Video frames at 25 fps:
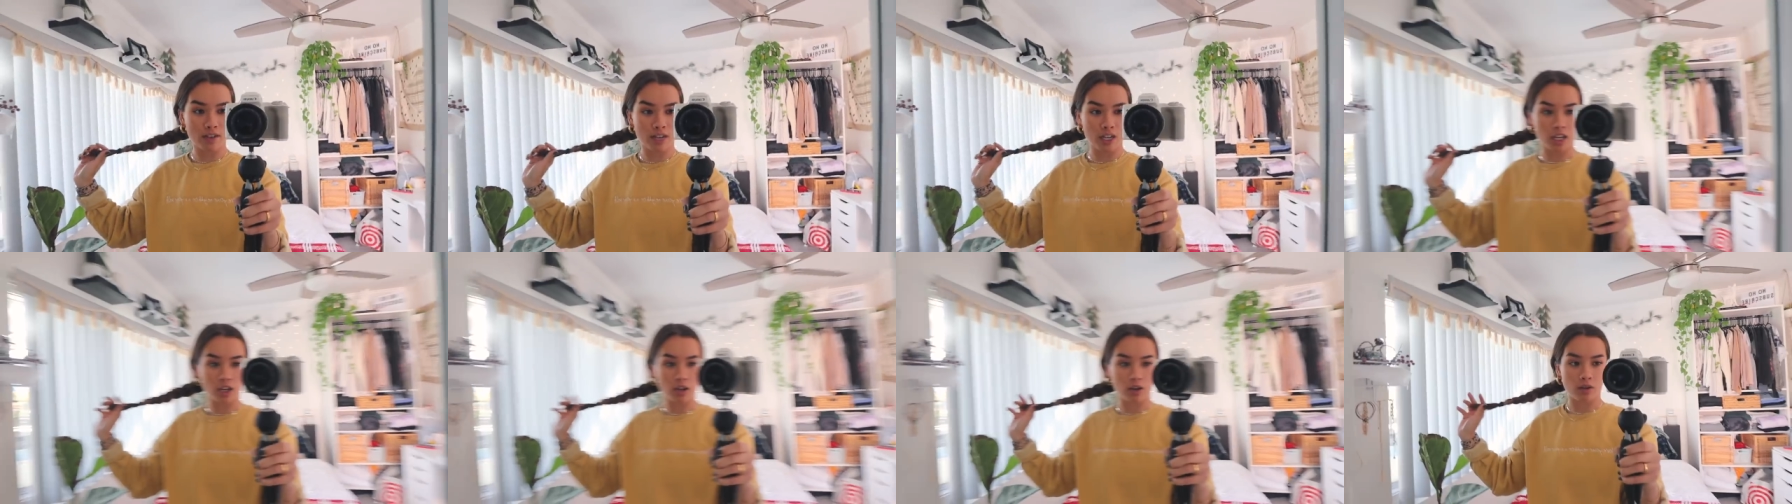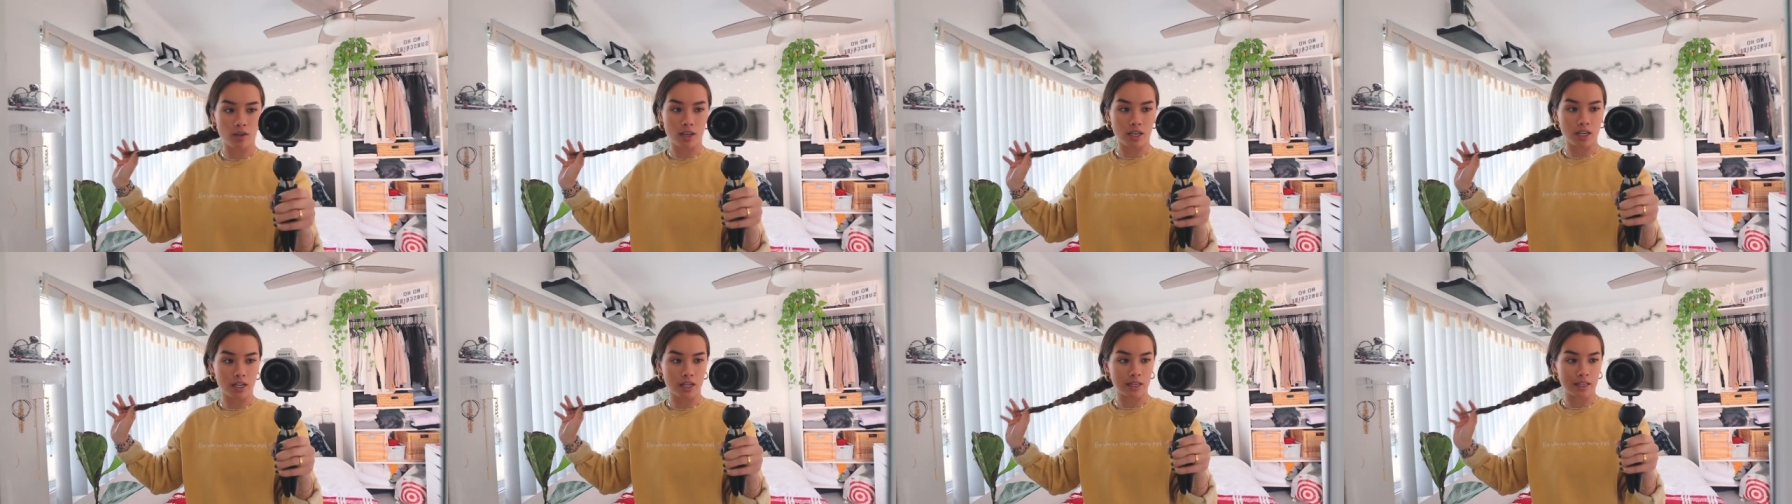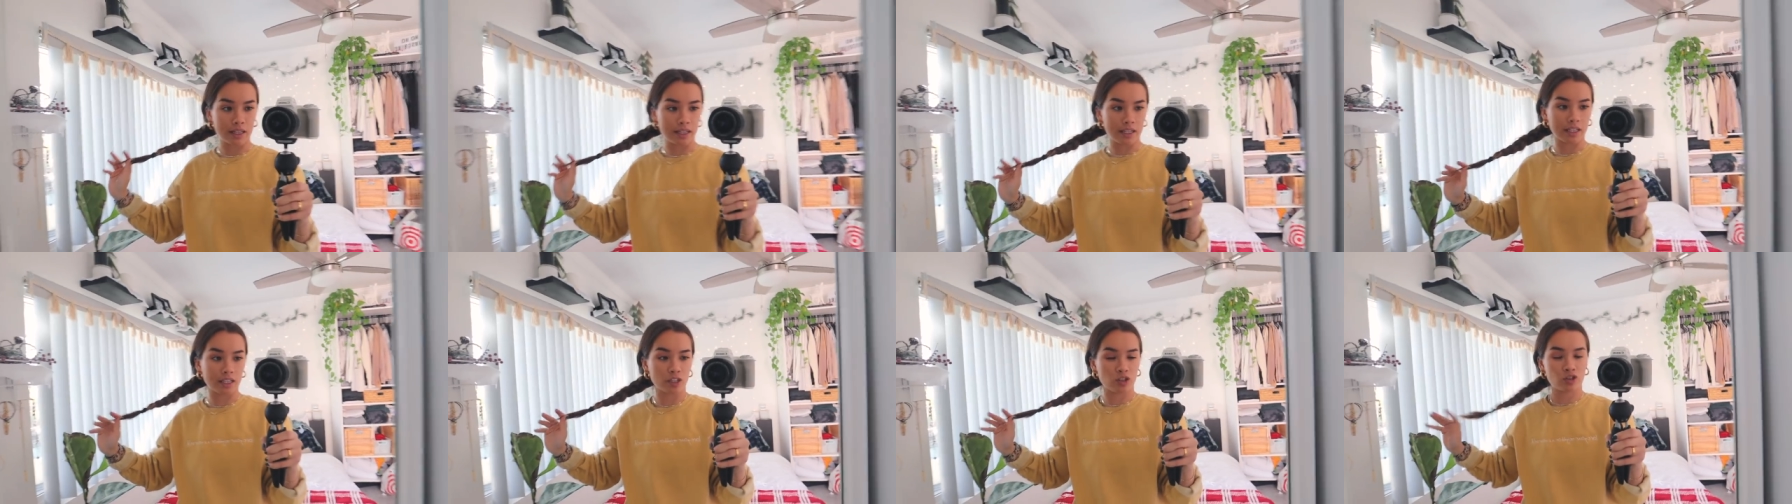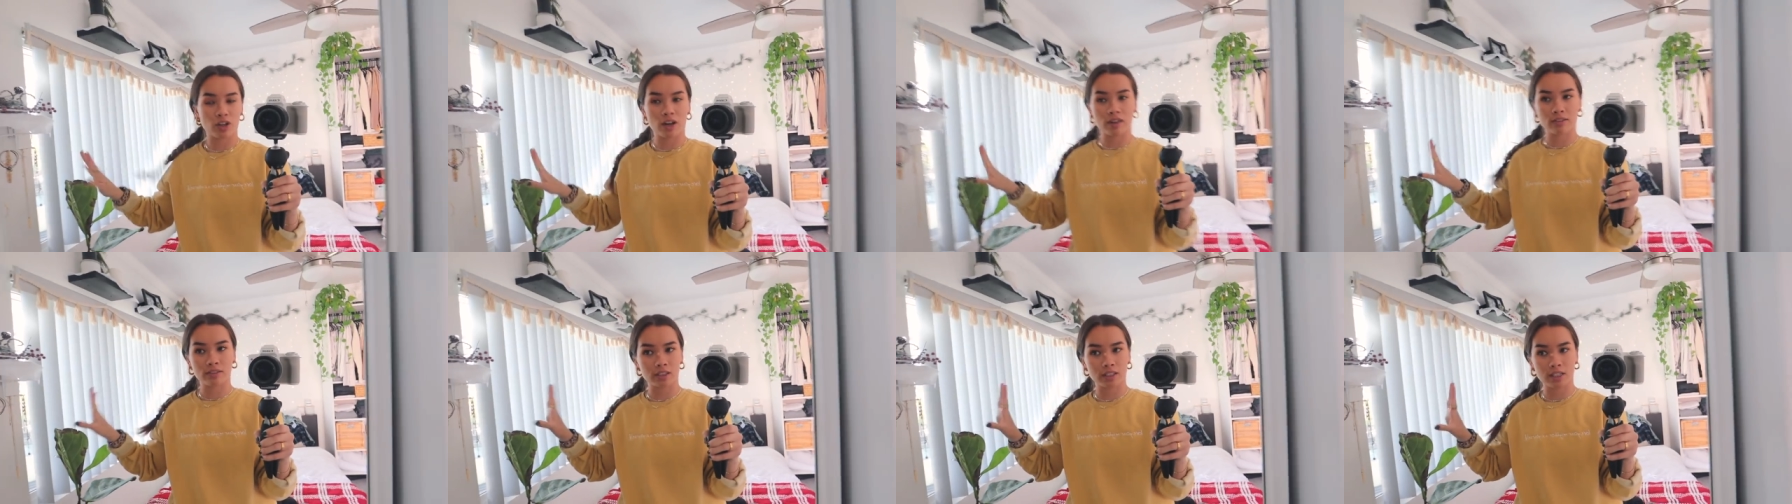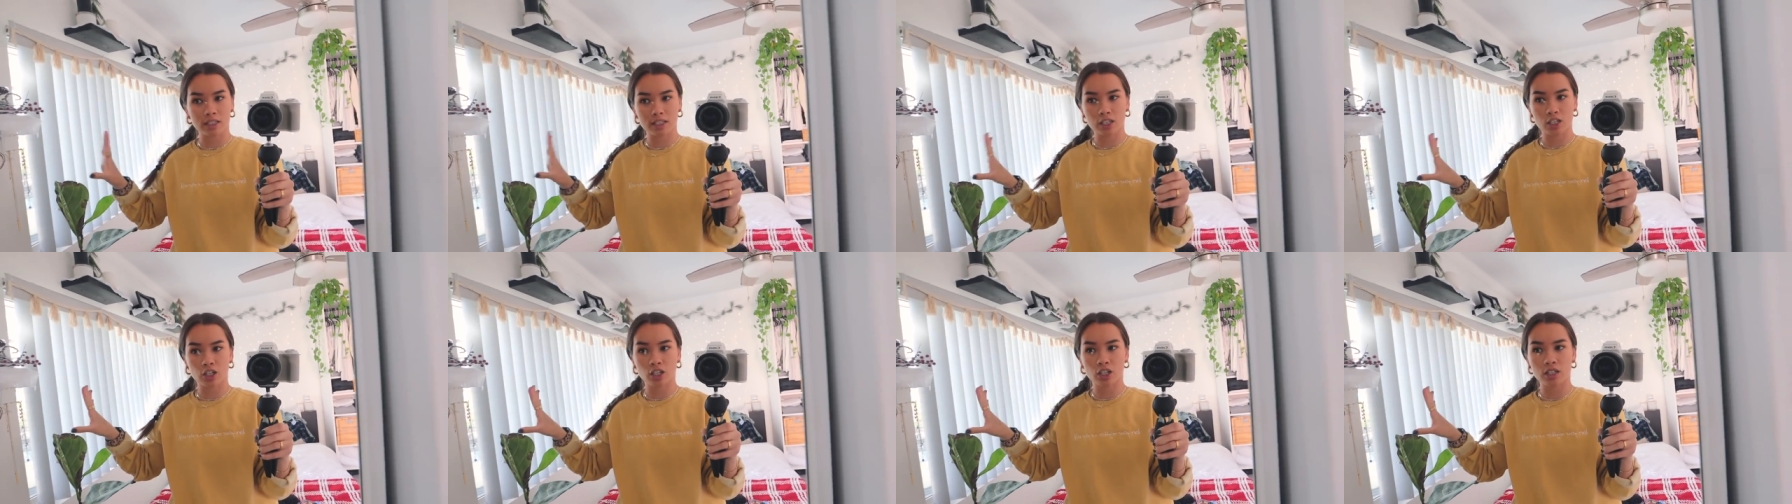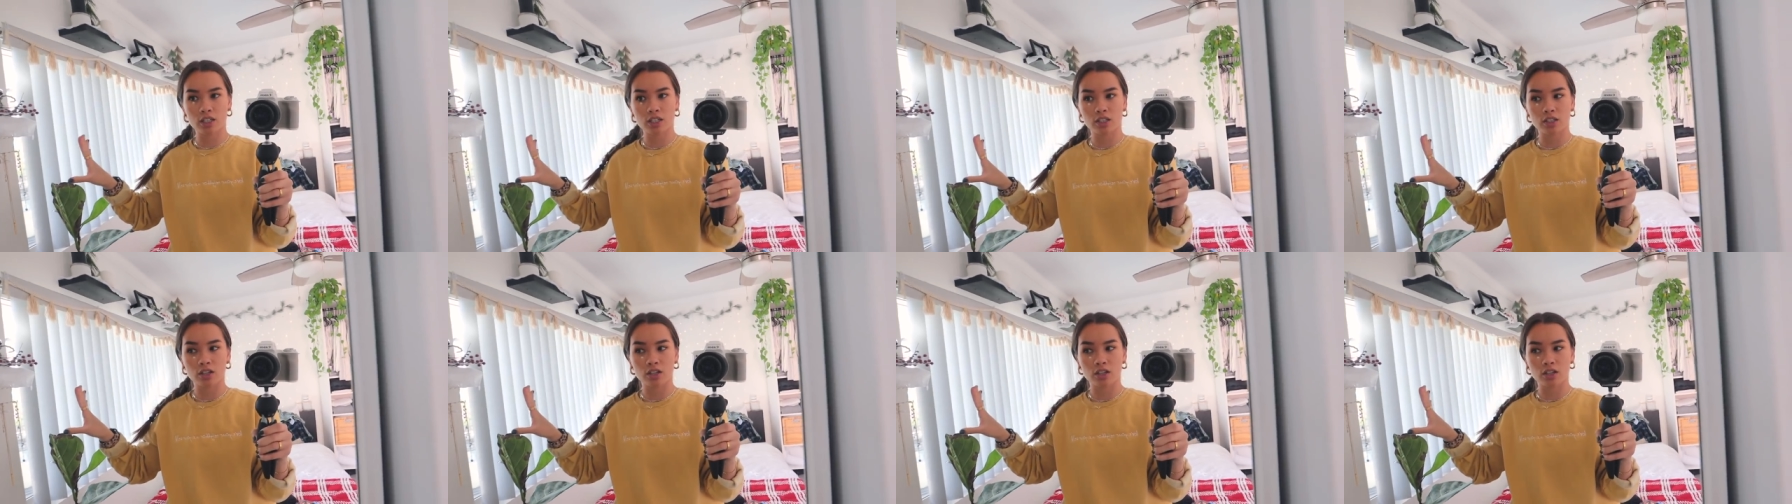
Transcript: video in the traveling series,